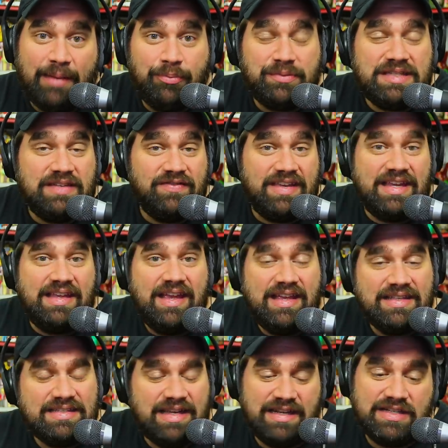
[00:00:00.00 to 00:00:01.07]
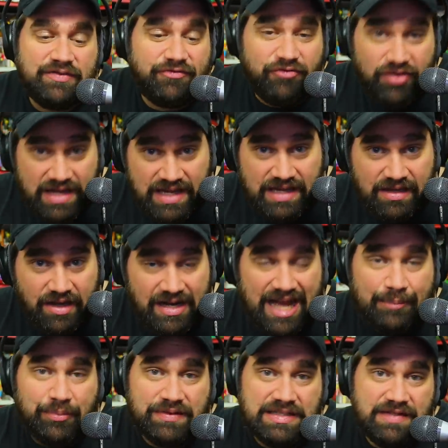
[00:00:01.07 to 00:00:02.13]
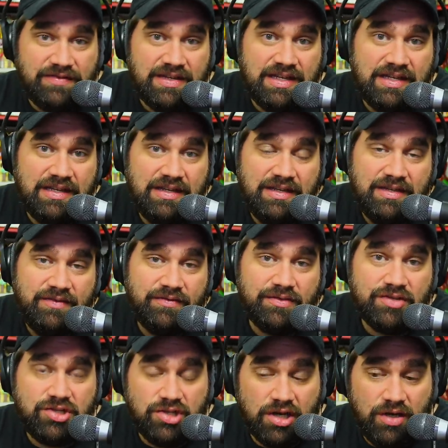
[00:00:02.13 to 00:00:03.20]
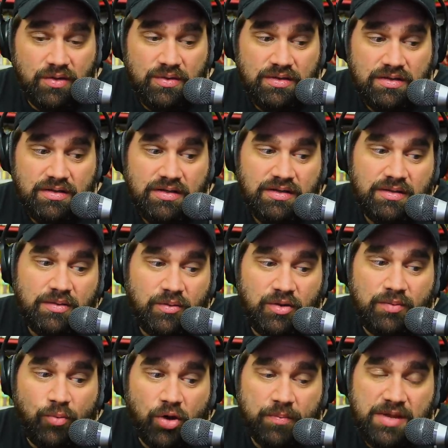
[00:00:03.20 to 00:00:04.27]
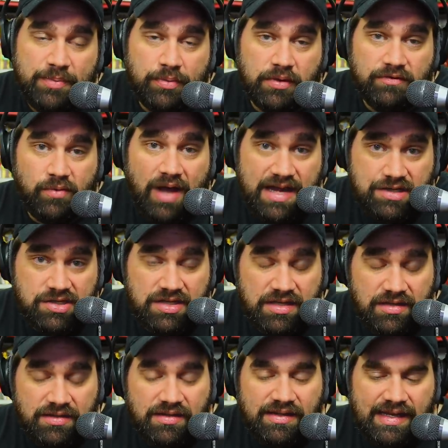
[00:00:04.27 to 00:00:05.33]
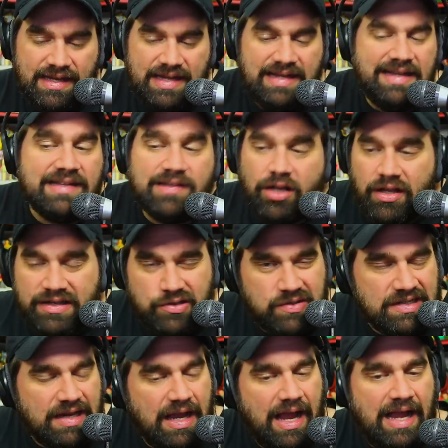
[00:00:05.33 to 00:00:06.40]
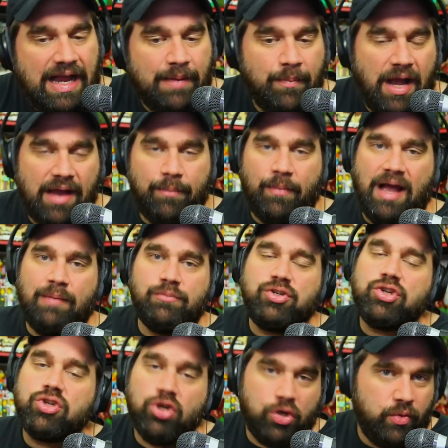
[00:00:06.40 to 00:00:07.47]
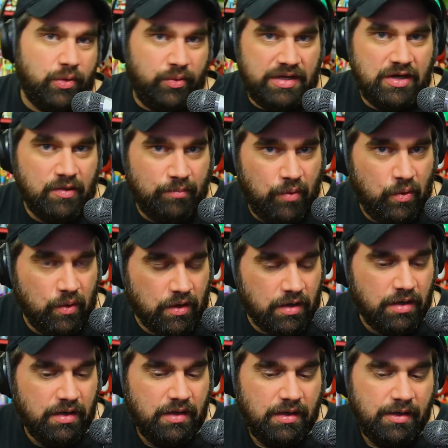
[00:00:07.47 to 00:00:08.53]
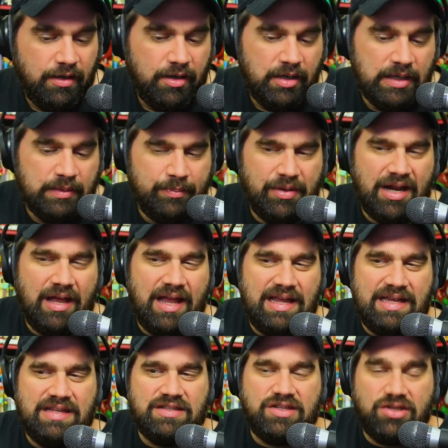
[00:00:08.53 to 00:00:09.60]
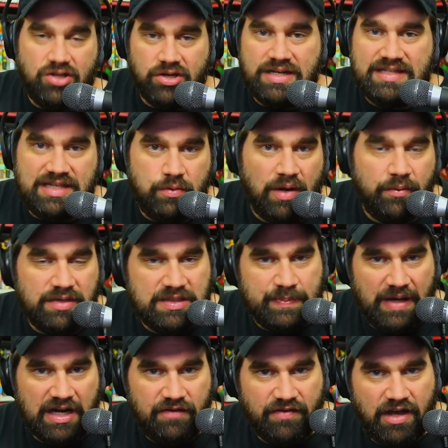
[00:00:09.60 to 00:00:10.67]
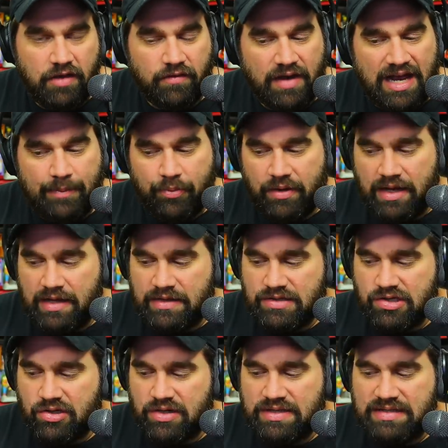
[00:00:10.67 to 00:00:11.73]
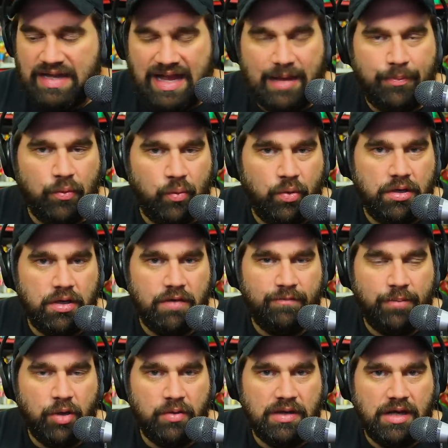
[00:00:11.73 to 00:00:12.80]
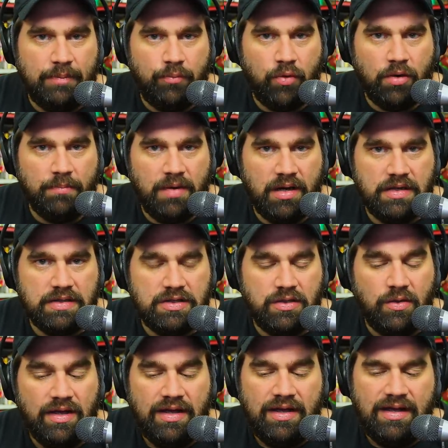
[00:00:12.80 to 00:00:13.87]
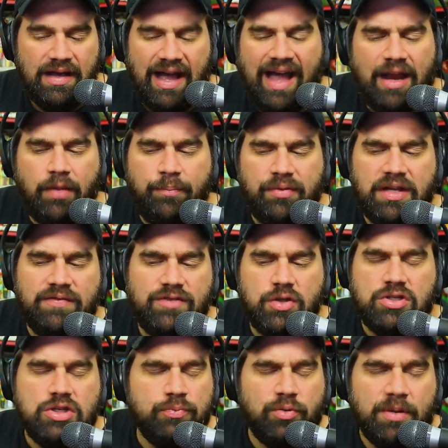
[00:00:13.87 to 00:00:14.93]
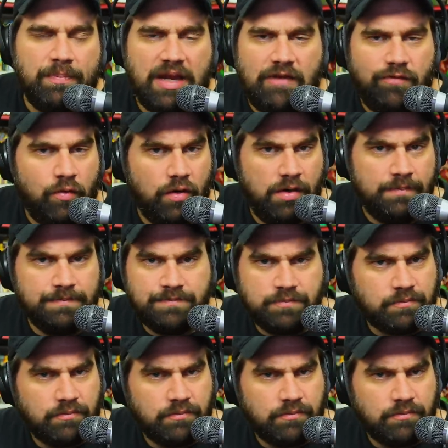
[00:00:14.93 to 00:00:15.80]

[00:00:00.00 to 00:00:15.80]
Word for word: if Apple TV said it's free on Apple TV for the show, would more people have watched it? It's all interesting. I, am I'm, I'm, I'm sure we will hear more, but I, it's curious he went with Spotify over Apple, and it's curious that Apple wouldn't have ponied up more money too. I don't believe YouTube would have paid for it.